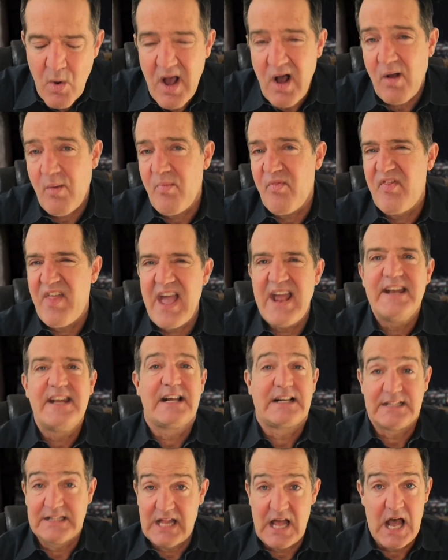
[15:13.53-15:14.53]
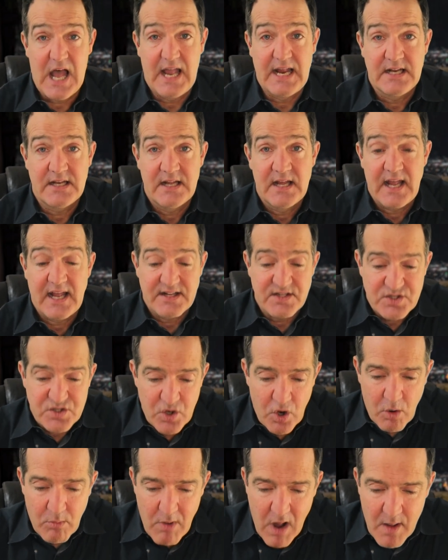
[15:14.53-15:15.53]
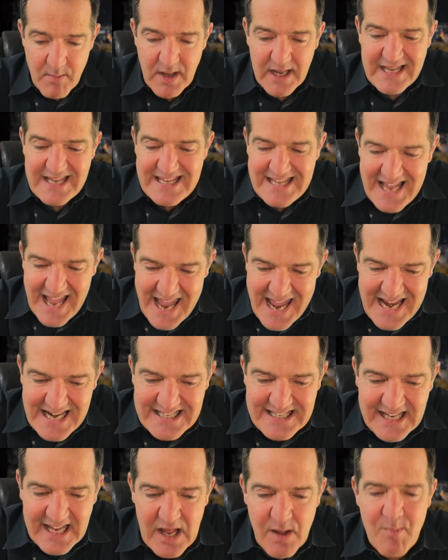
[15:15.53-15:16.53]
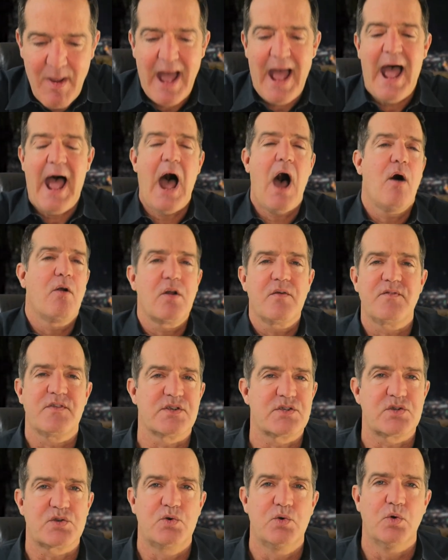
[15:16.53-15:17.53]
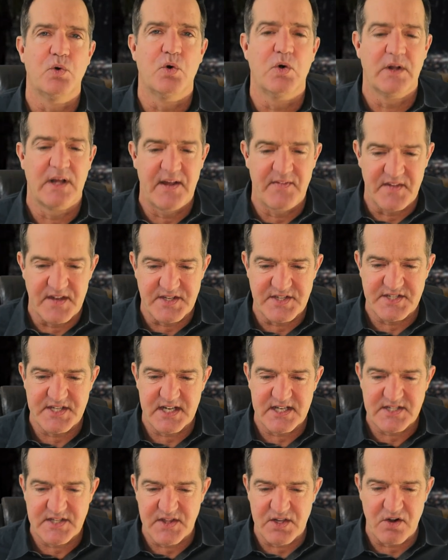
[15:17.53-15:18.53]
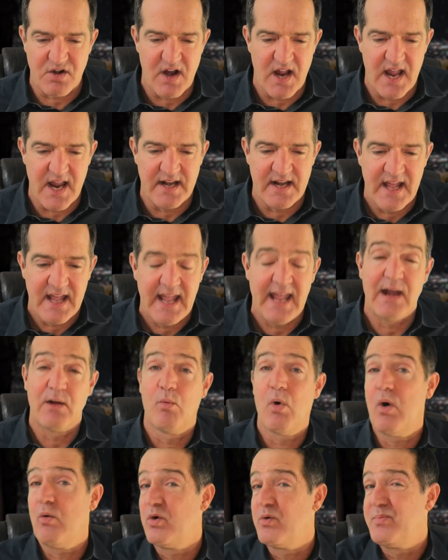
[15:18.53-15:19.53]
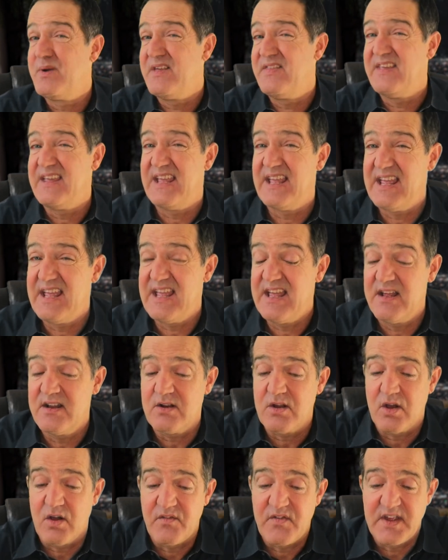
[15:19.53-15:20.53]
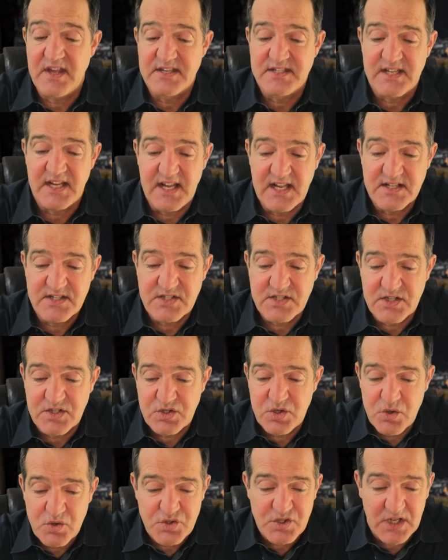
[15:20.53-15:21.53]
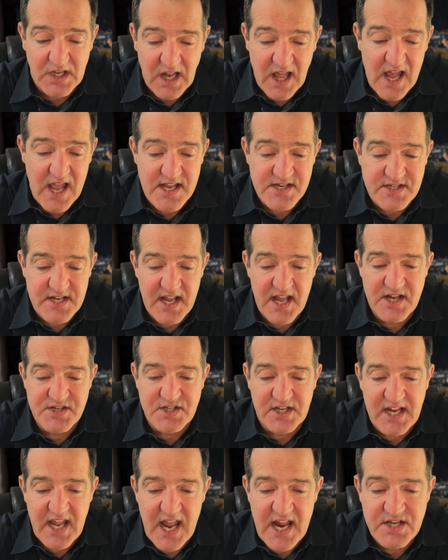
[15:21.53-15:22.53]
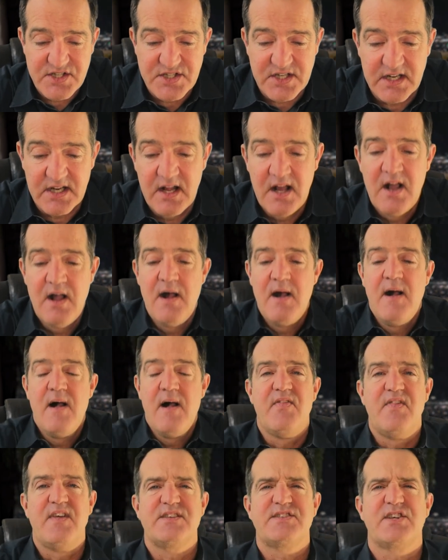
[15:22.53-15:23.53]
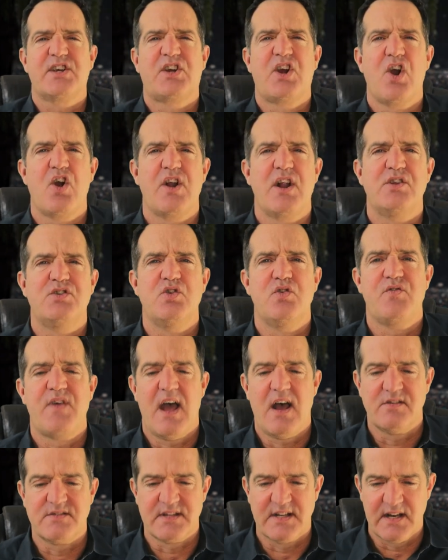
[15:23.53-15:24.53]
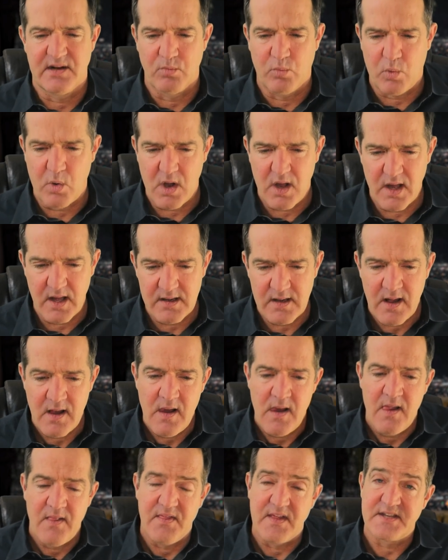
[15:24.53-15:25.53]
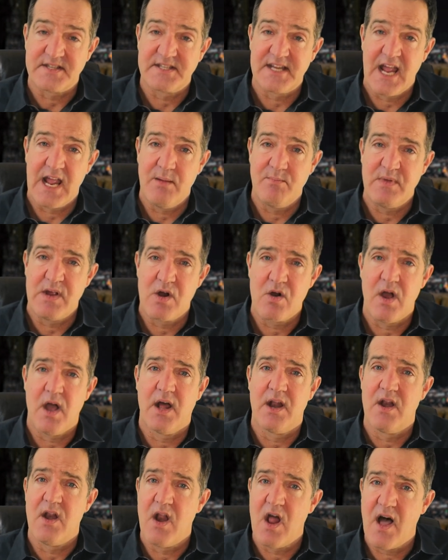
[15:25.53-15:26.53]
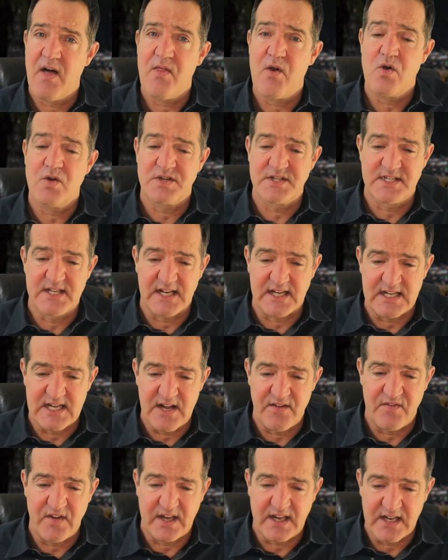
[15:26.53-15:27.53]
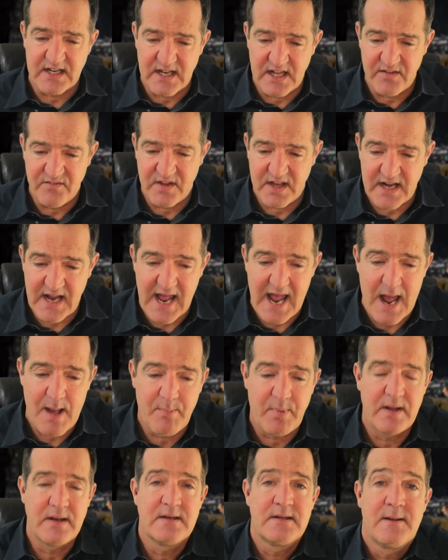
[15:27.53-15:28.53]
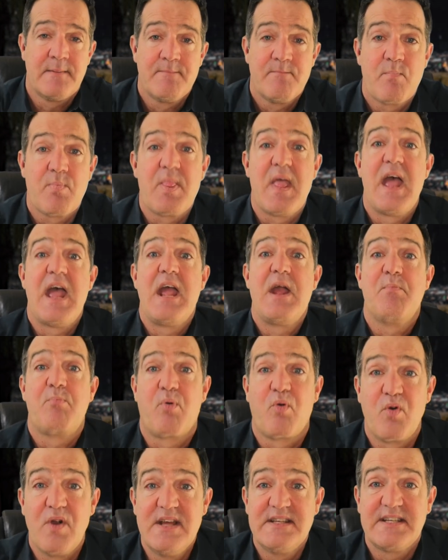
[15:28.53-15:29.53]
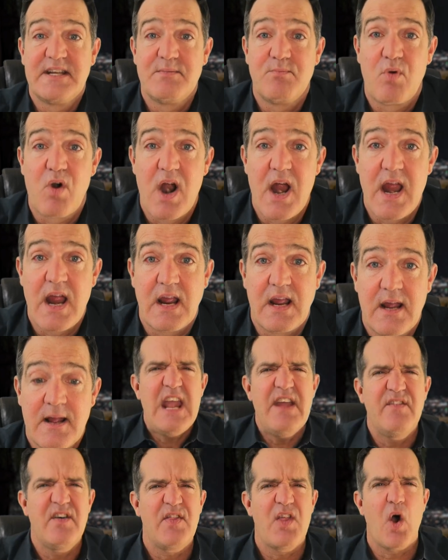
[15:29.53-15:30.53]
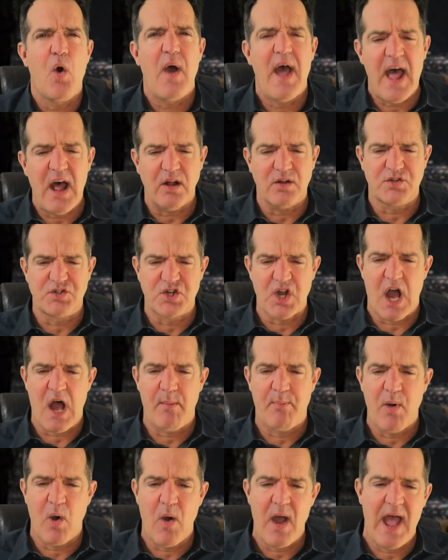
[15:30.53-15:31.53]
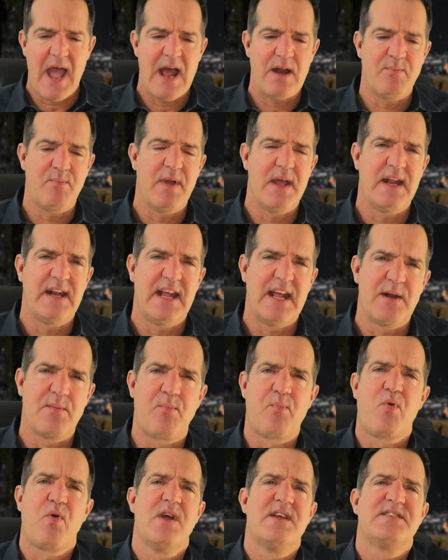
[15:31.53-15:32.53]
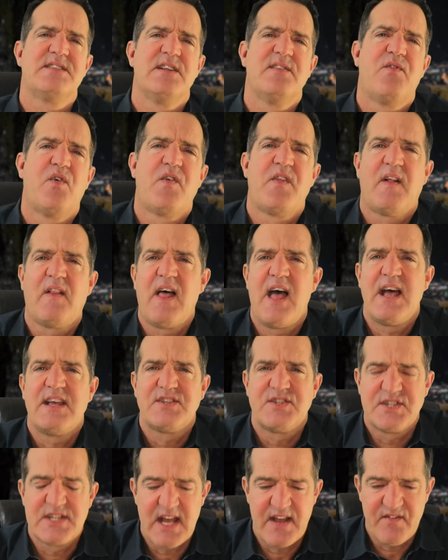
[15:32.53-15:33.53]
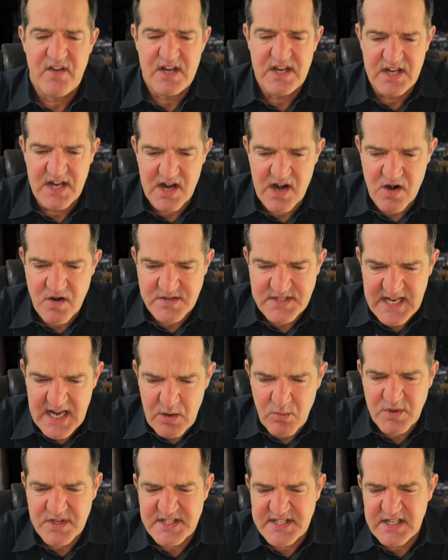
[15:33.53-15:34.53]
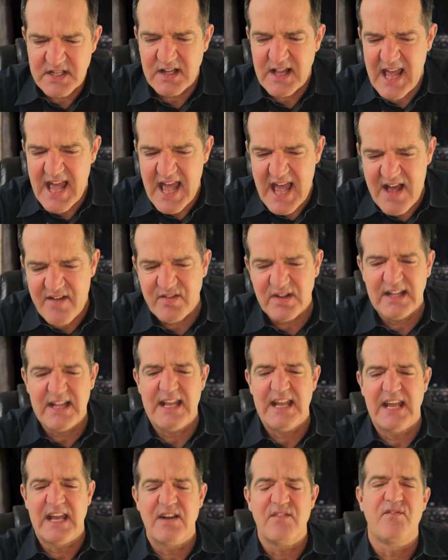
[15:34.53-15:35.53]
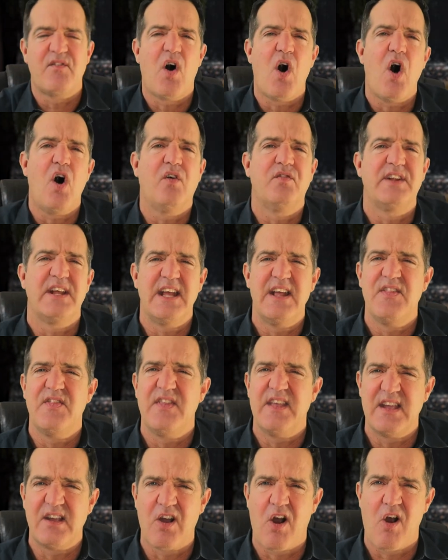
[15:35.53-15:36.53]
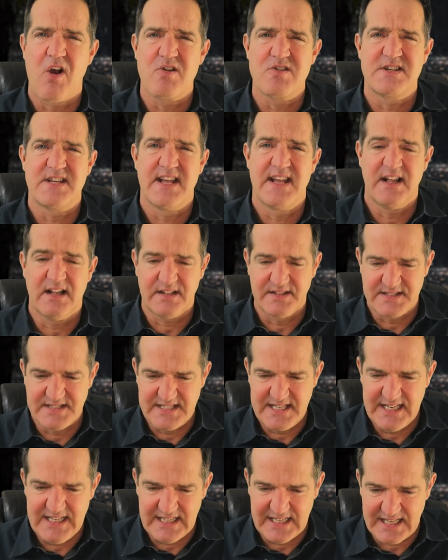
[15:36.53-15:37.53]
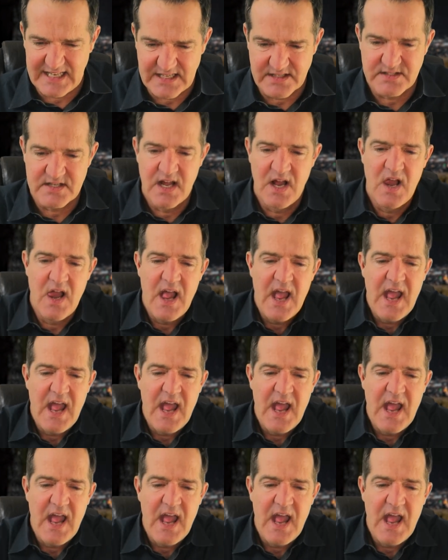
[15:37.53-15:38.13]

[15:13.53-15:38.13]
Well, they declined. And so Mama yanked him out of the school in the sixth grade in what would be the end of his institutionalized education. This occurred in 2001. The same year, another significant event happened a prison break. Even though El Chapo had been in prison for the last seven years, he was still heavily involved in the cartel dealings.